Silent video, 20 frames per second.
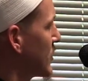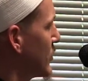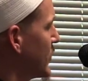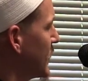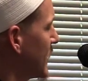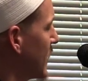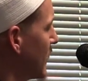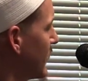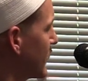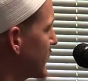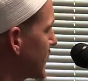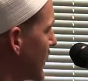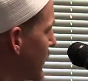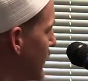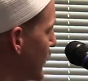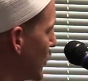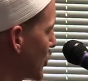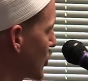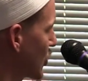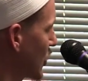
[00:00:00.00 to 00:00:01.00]
someone gave us a
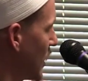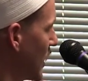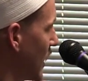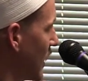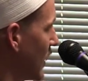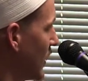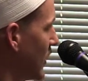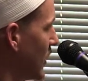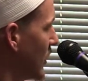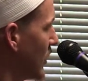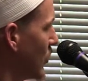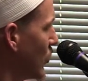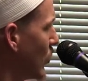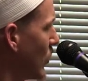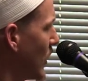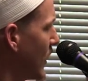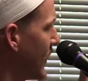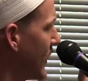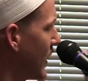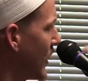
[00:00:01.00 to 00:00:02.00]
bushra,
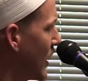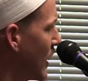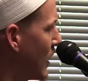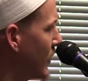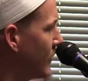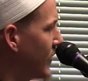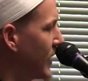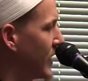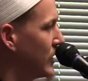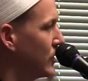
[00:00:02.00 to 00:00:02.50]
that of um,